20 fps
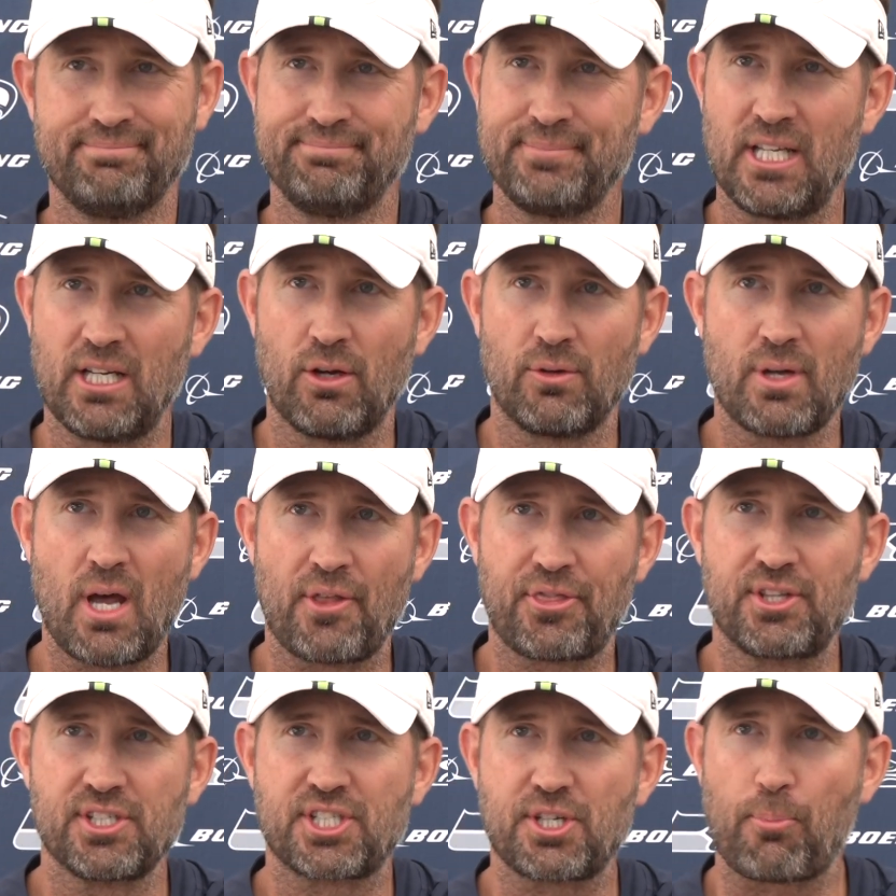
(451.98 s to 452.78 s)
You know,
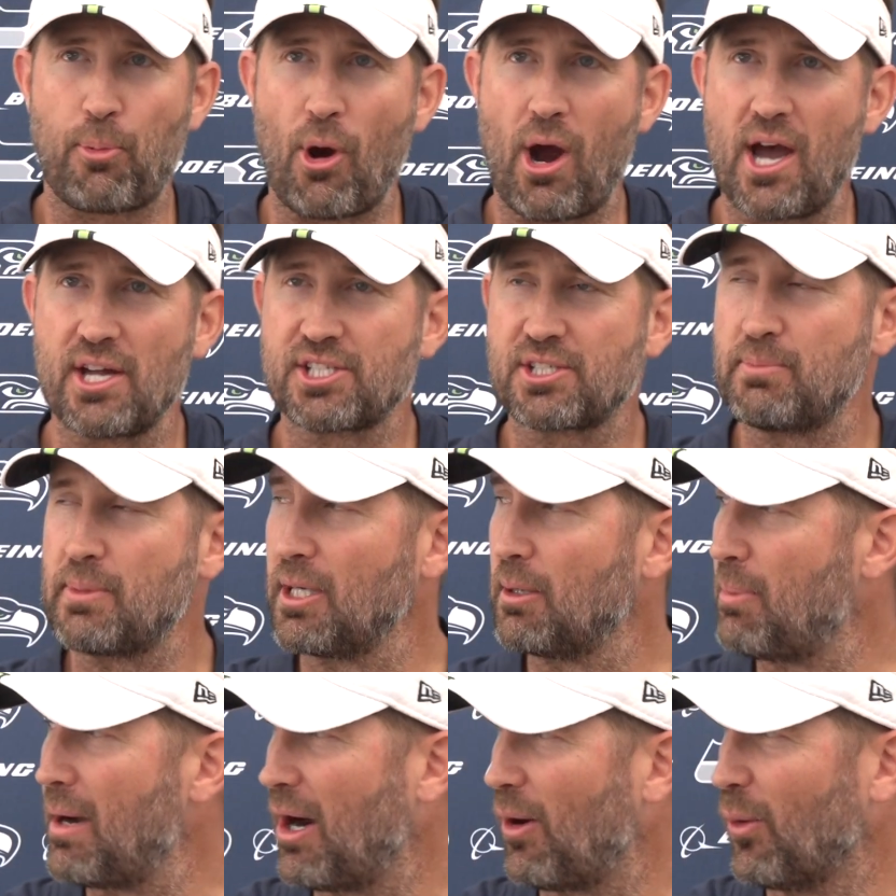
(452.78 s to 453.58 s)
nothing surprises
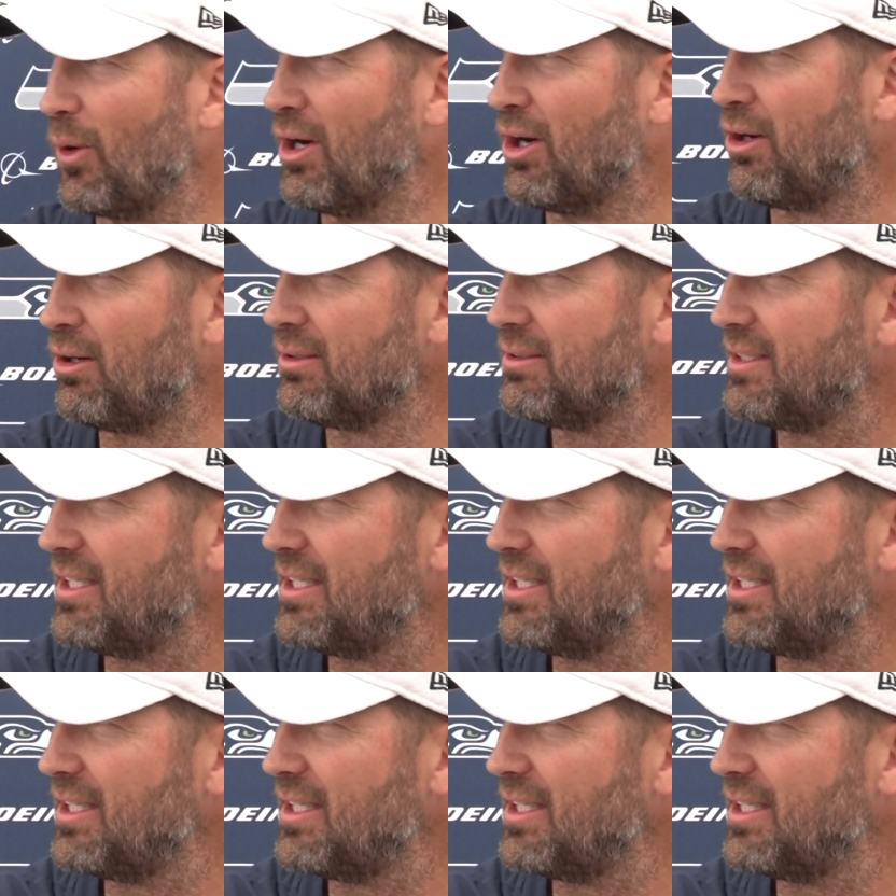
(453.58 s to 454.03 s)
me about Will.